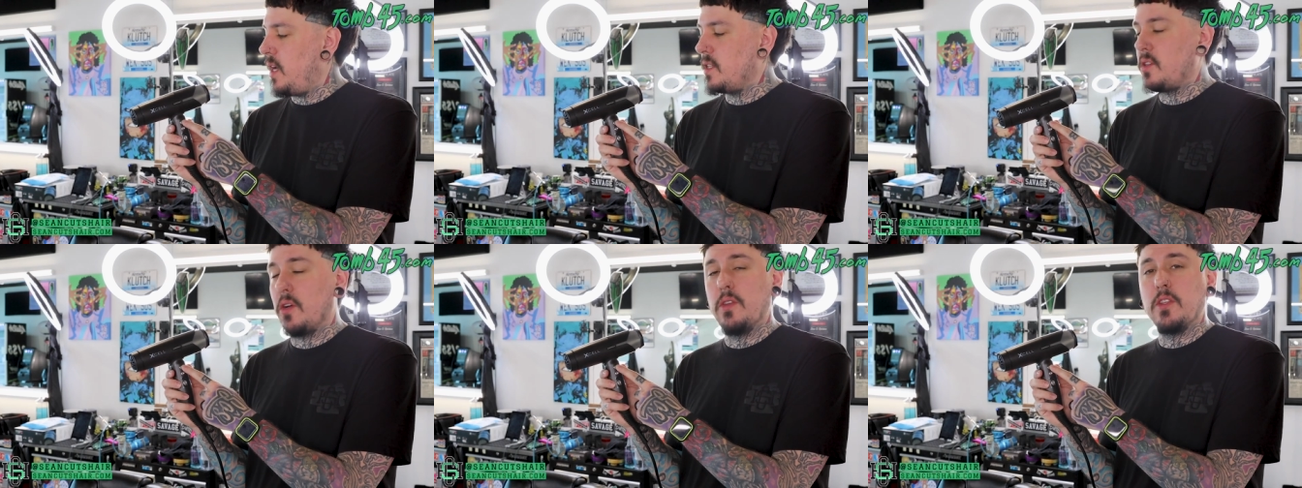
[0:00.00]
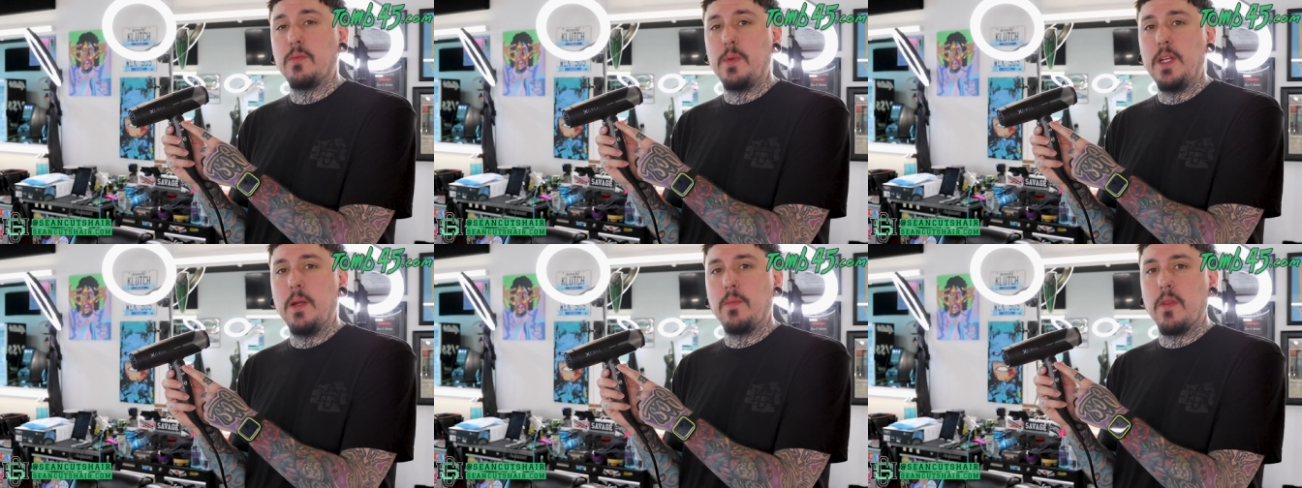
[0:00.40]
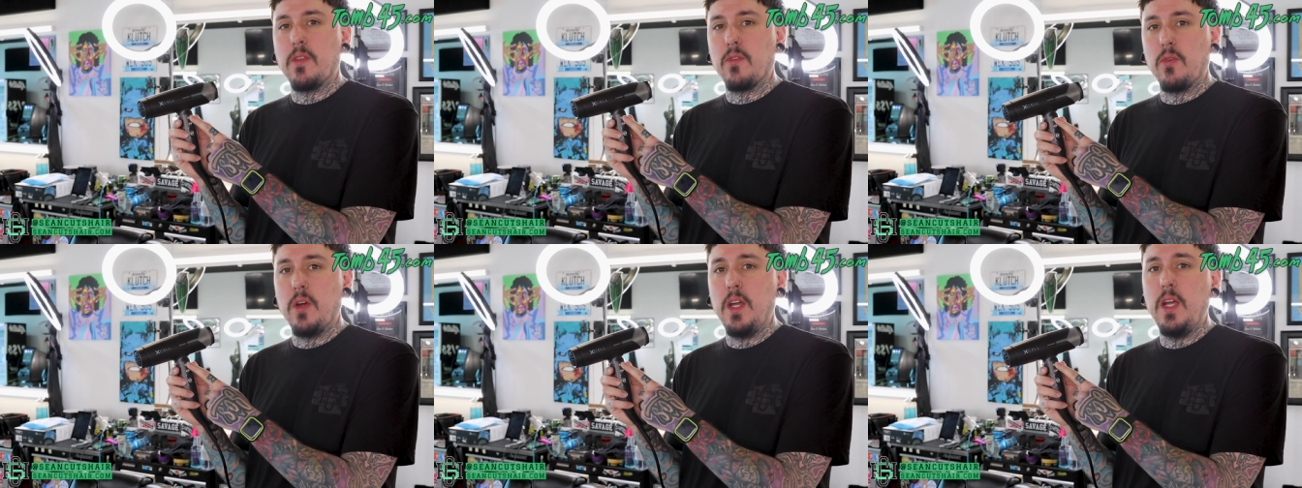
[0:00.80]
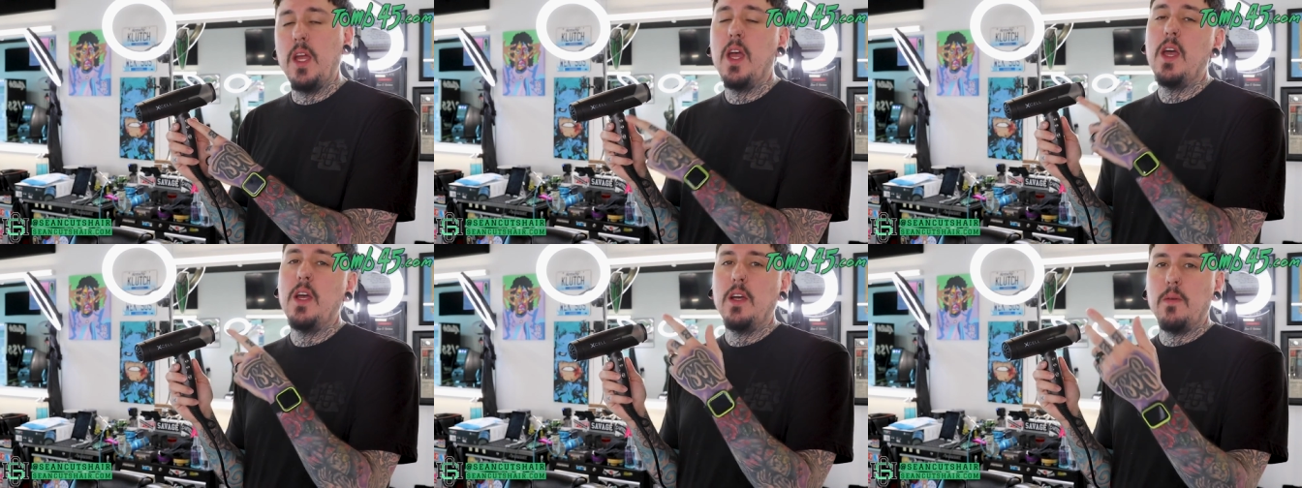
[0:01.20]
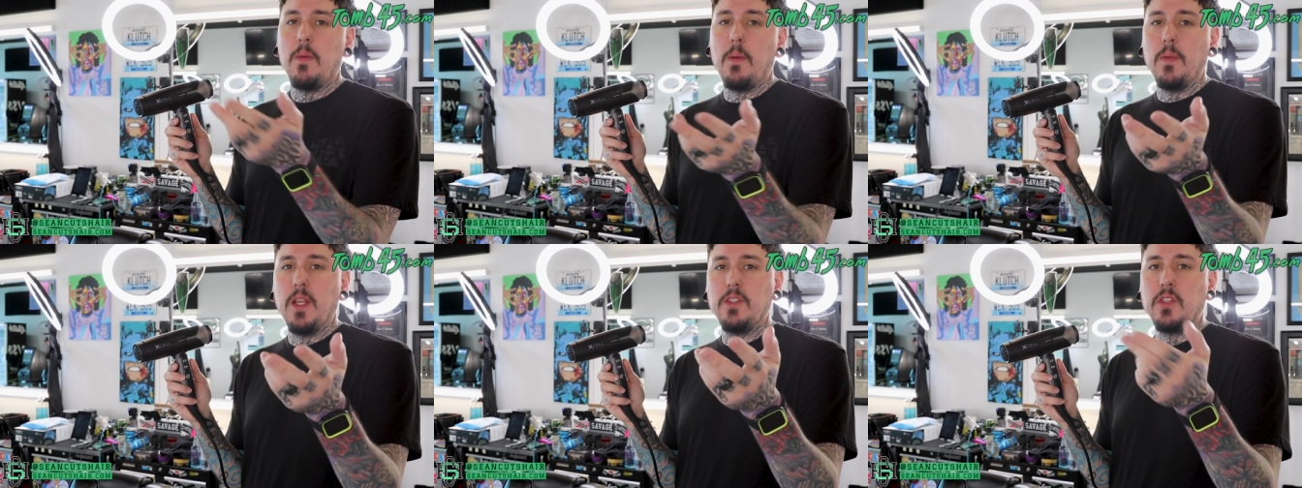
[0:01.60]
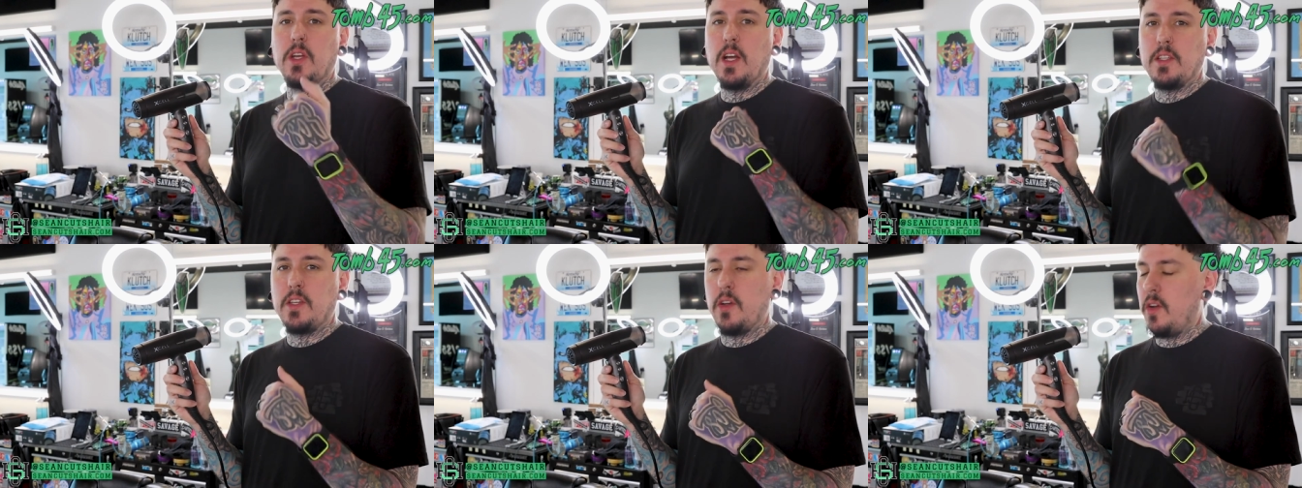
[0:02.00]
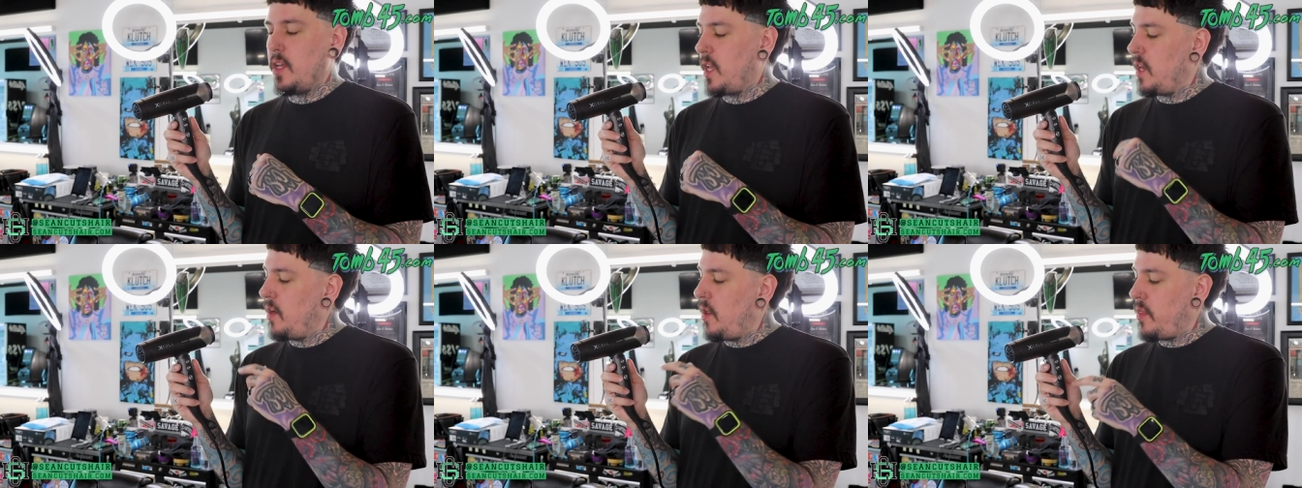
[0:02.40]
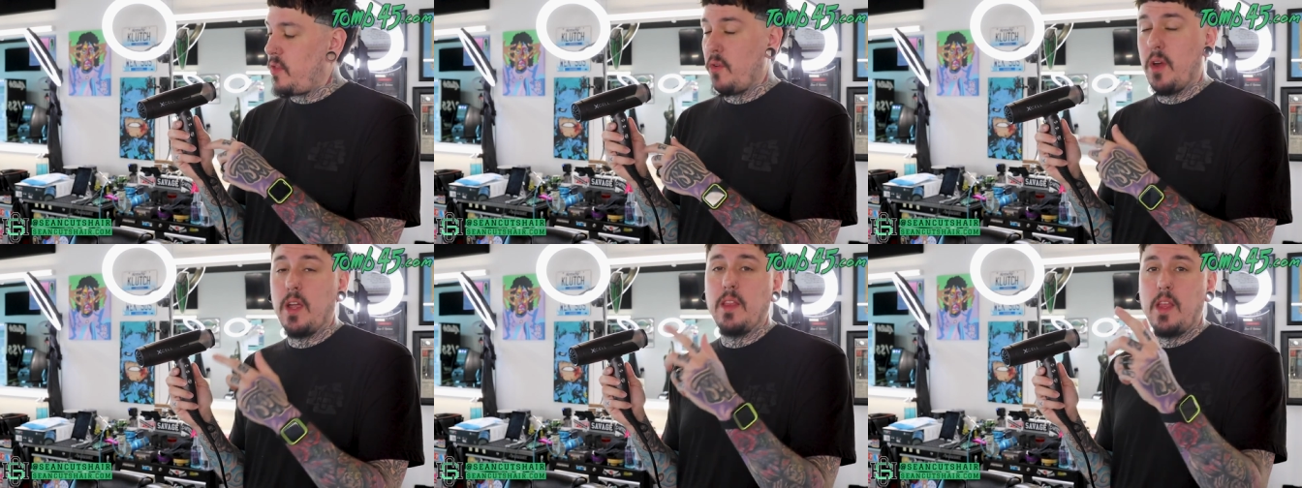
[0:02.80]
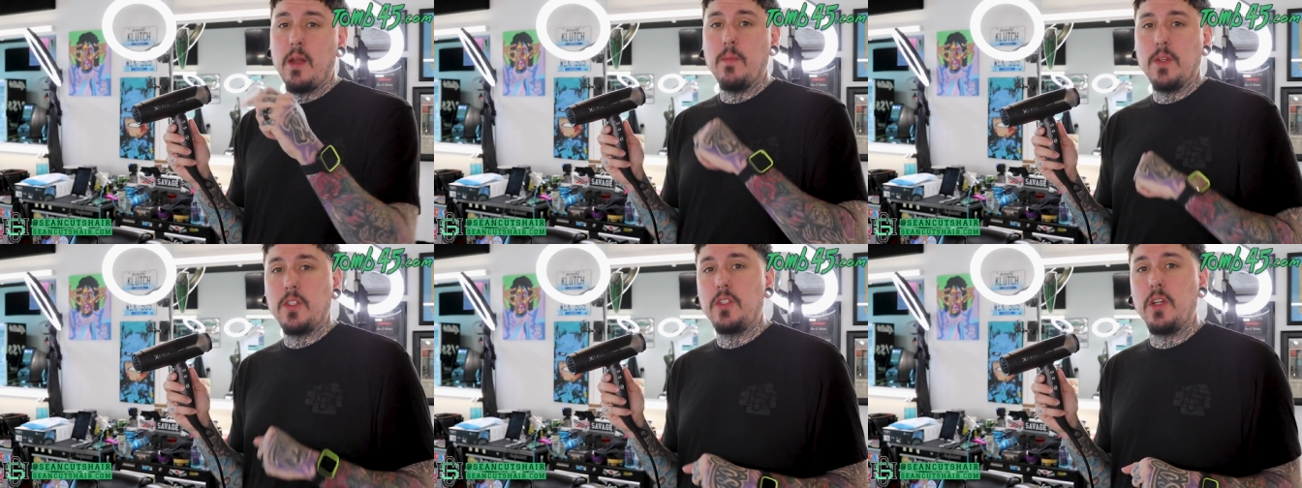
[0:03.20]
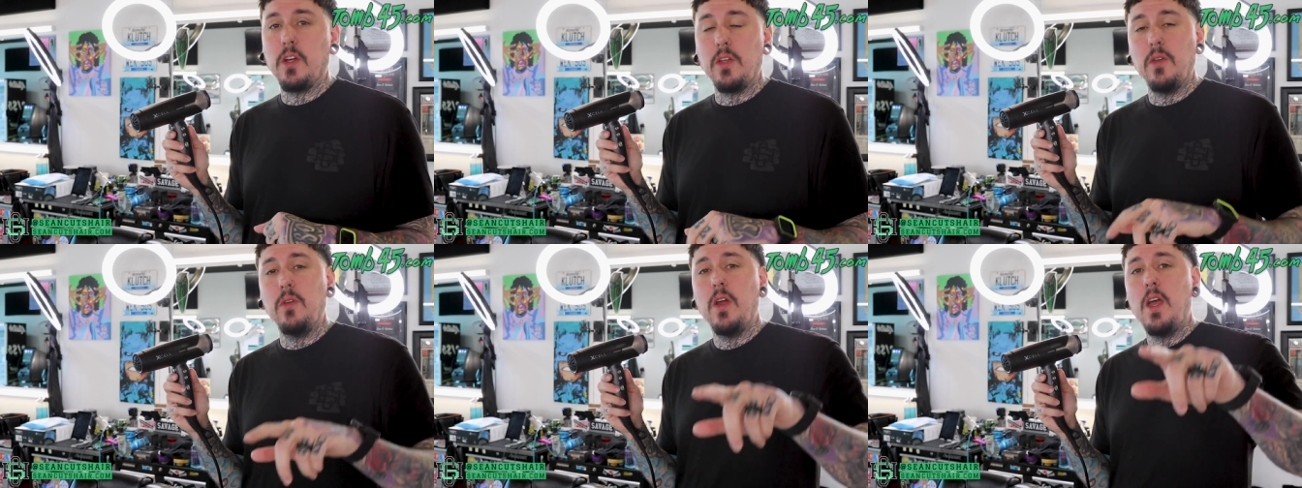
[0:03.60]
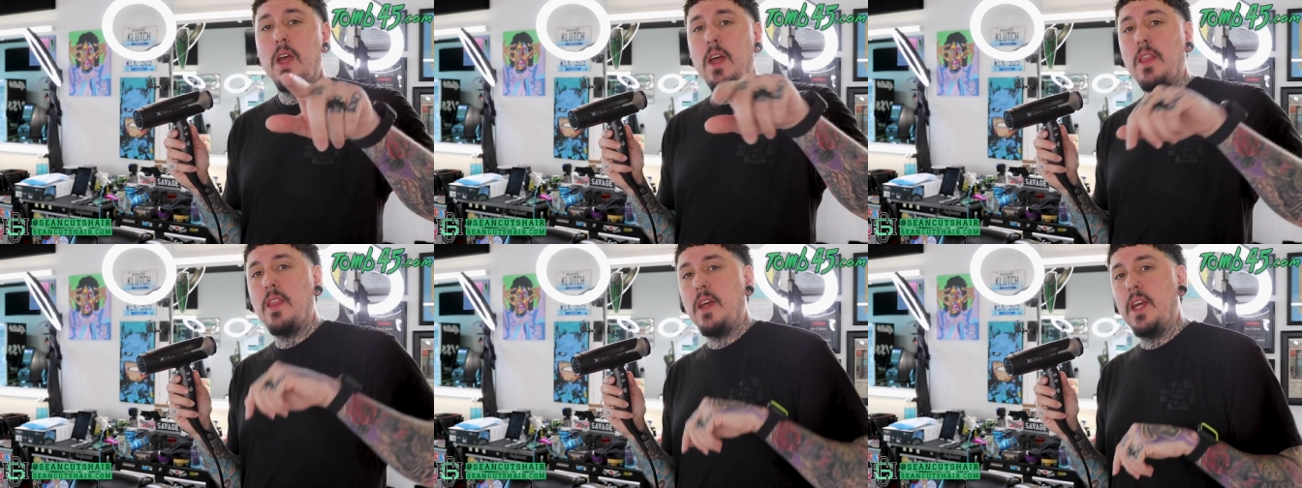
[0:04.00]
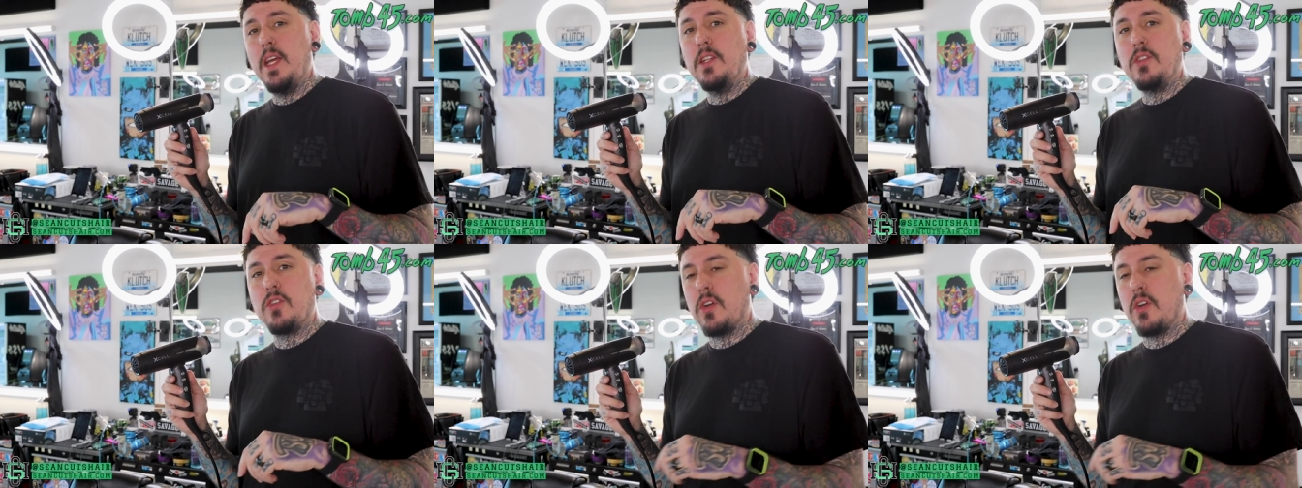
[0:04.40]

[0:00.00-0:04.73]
I turned the speed up to three, but I'm gonna let you guys hear it again on three and then I'm gonna show you the hidden